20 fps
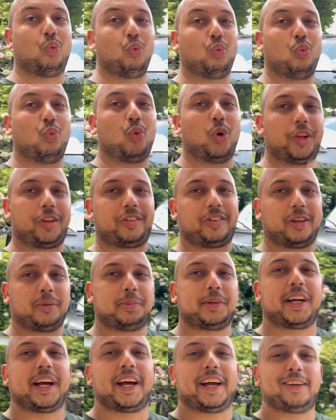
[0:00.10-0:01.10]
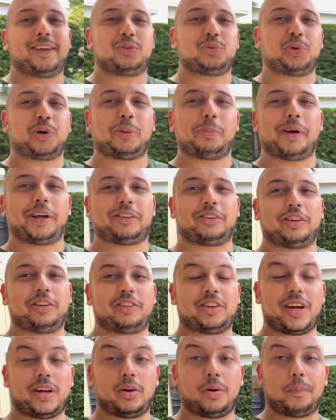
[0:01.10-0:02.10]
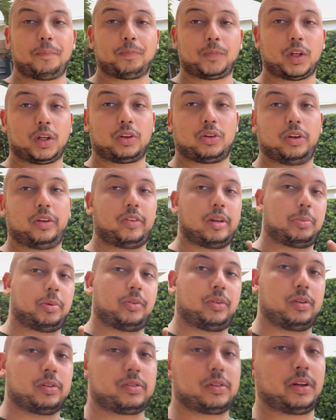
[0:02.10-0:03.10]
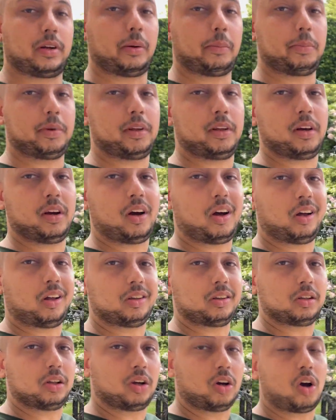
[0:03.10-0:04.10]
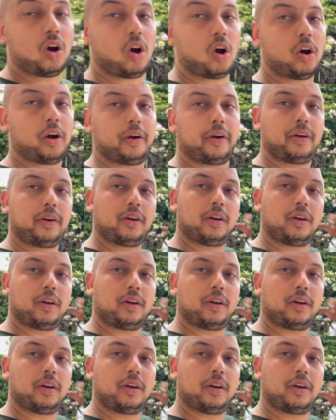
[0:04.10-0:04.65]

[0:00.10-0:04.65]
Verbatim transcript: What's up, guys? Welcome back to the channel. Today's episode is going to be on our